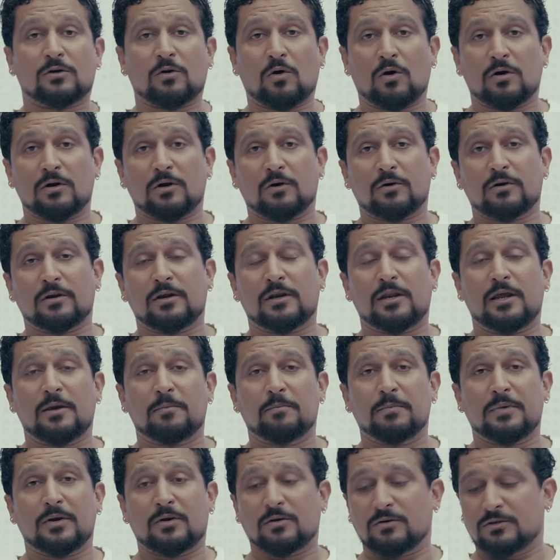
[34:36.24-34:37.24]
not called out a
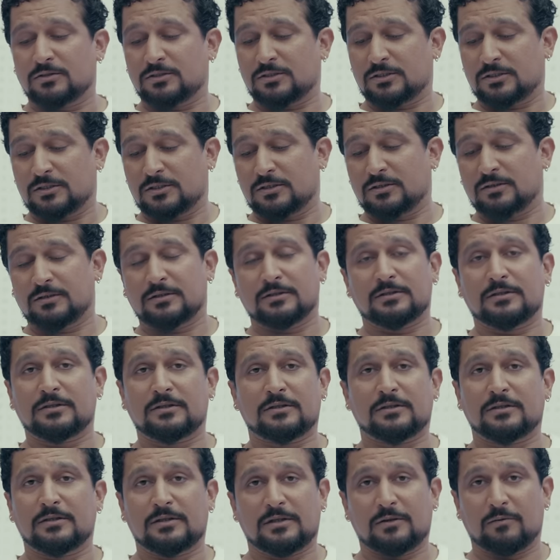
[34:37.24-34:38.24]
name because
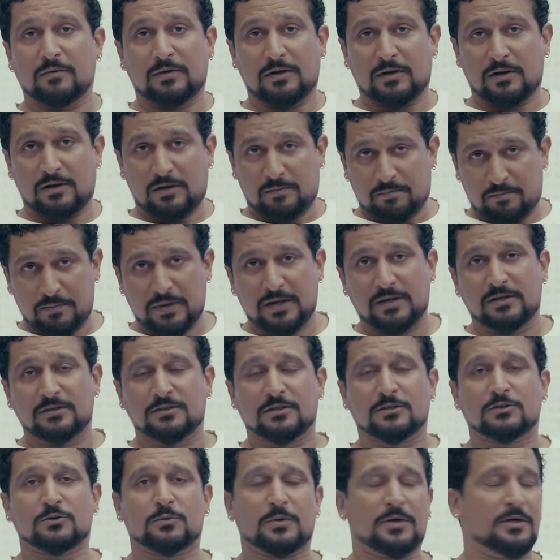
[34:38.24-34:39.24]
there were many
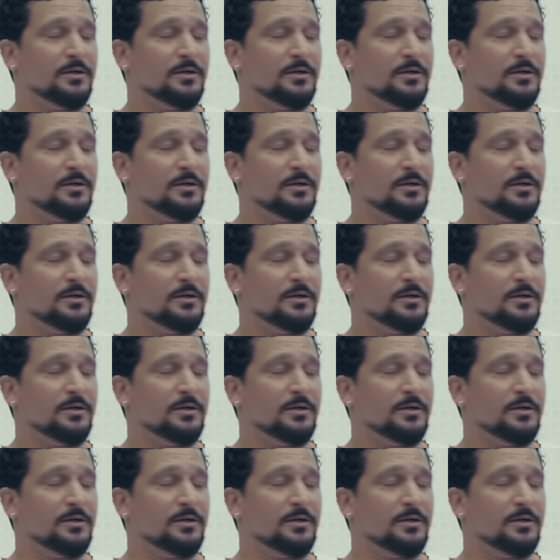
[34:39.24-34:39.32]
such